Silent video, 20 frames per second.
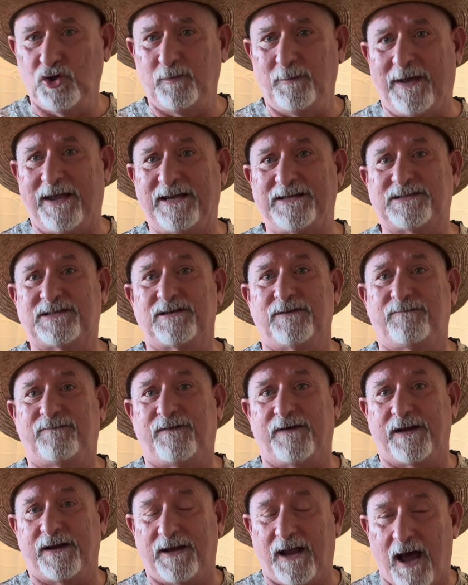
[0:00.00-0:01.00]
made some
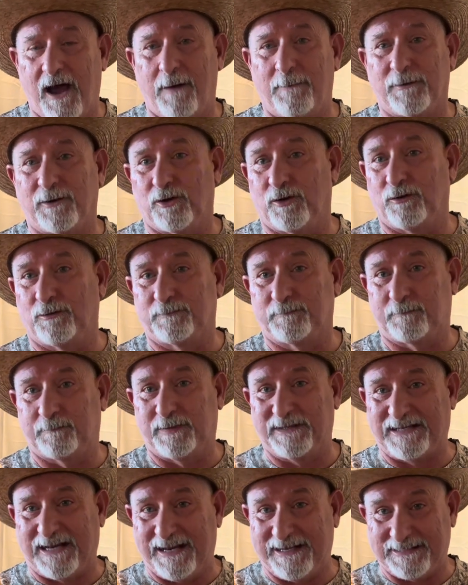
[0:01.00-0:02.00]
phenomenal
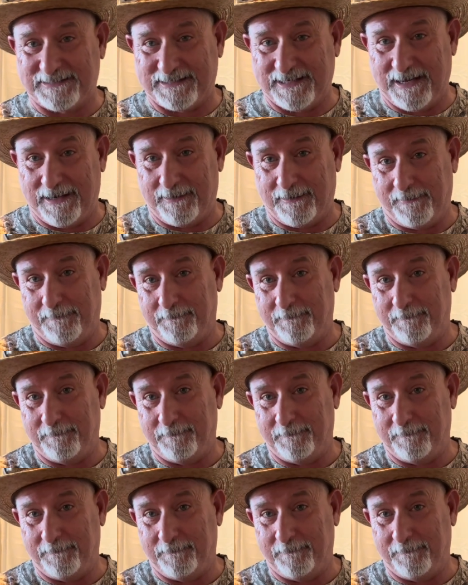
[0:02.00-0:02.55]
potato salad.